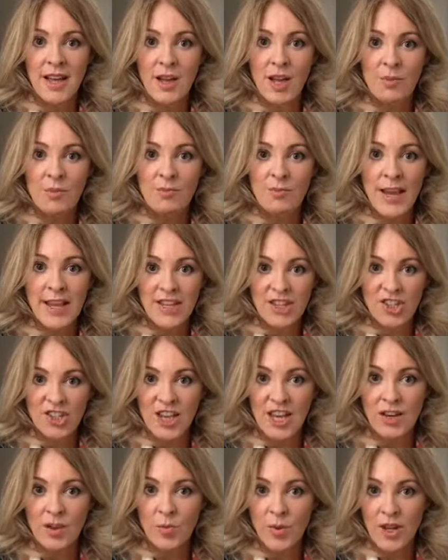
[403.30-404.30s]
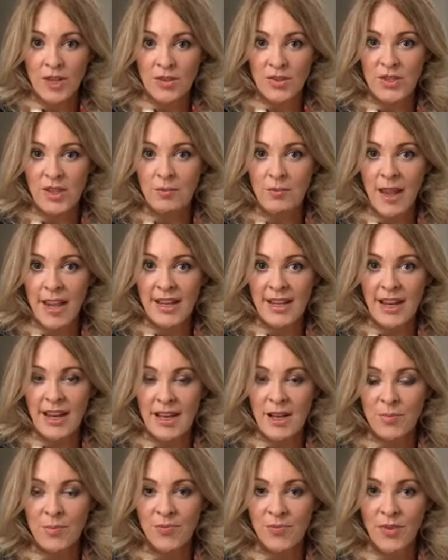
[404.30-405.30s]
make a shadow by using
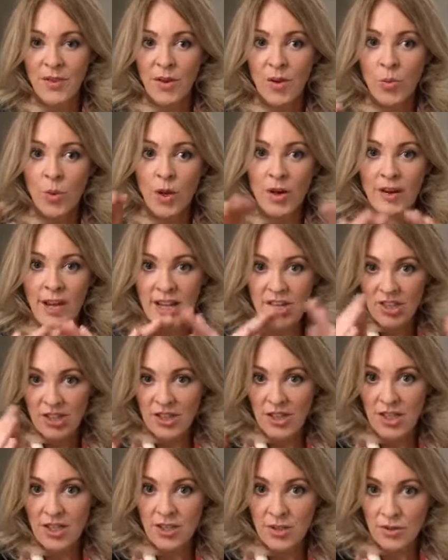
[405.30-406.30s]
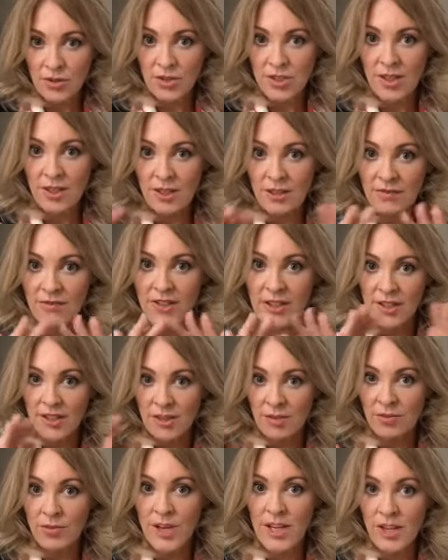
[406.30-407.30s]
makeup, we're actually using the filler to
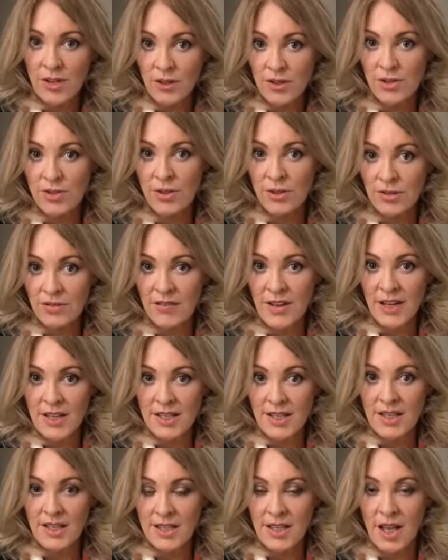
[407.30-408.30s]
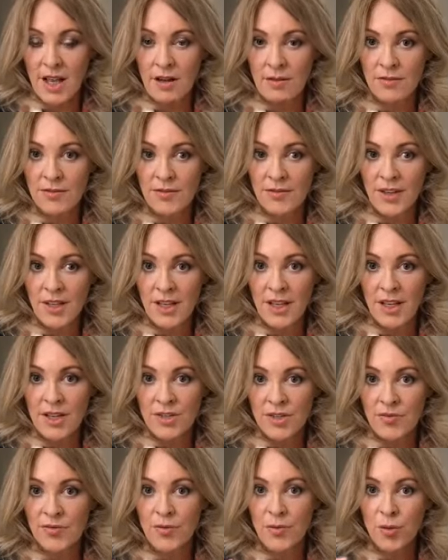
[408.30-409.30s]
recontour the face itself
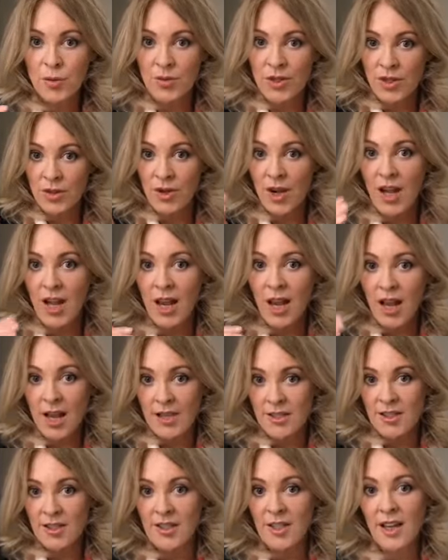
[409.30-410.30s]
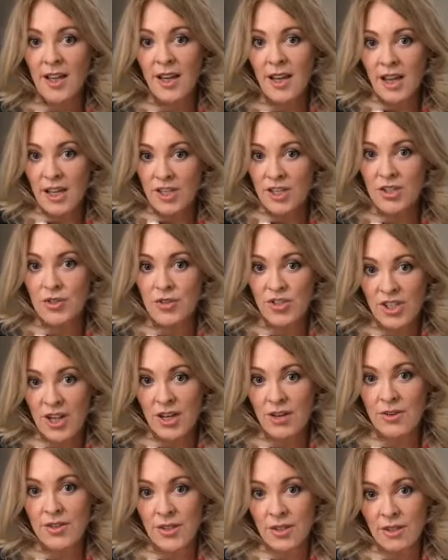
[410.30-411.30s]
to form new highlights and new
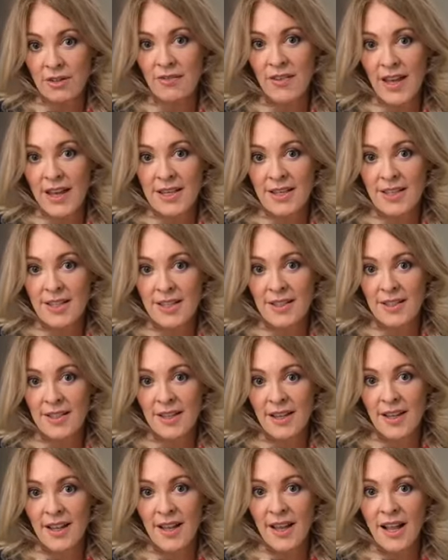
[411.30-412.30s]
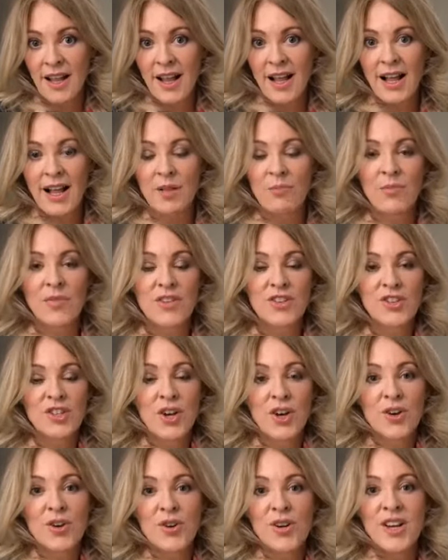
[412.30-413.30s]
shadows in the face.
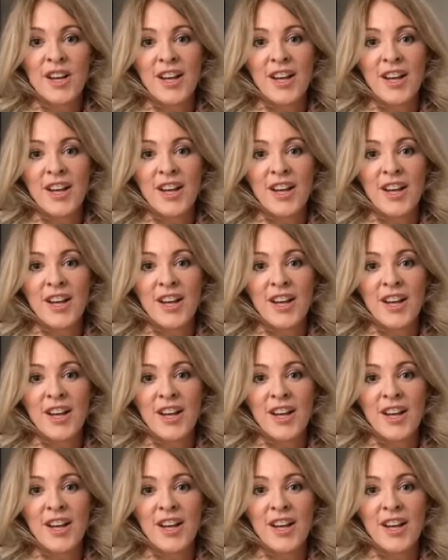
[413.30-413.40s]
So